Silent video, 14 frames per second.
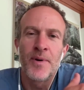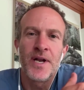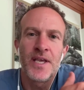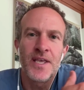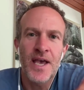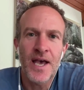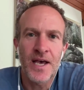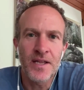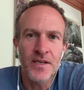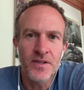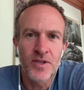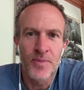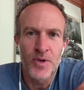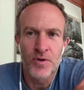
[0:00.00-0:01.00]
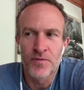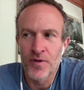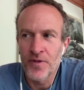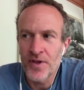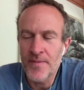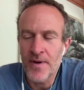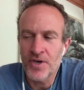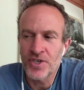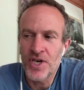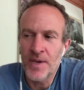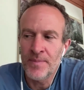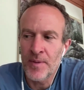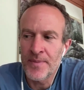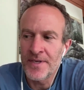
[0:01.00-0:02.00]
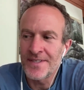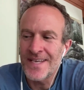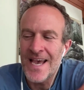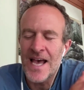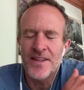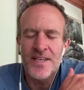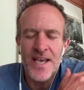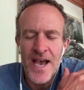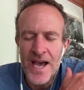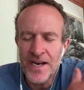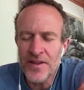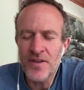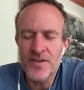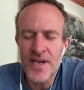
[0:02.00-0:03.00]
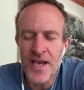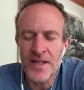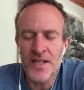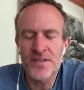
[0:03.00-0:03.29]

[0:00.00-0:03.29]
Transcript: But again, the beautiful thing about ShapeUp is at the end of the day,